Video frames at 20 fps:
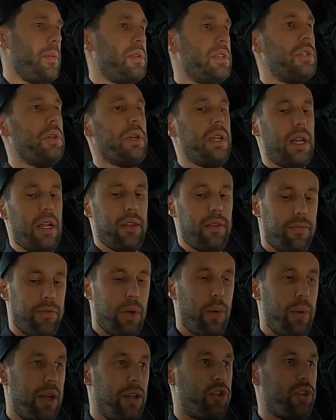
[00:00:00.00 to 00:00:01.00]
Still getting on the
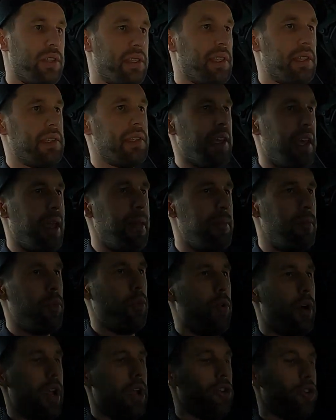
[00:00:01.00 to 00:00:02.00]
freeway just the
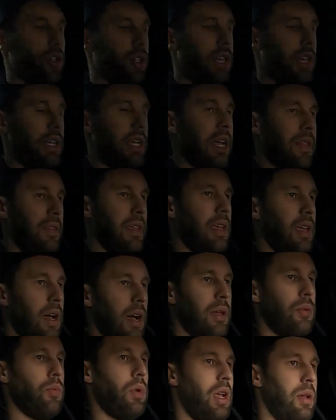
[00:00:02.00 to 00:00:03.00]
same. We're actually getting on the
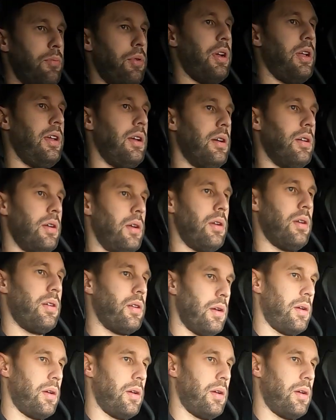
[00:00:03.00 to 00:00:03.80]
on-ramp right here.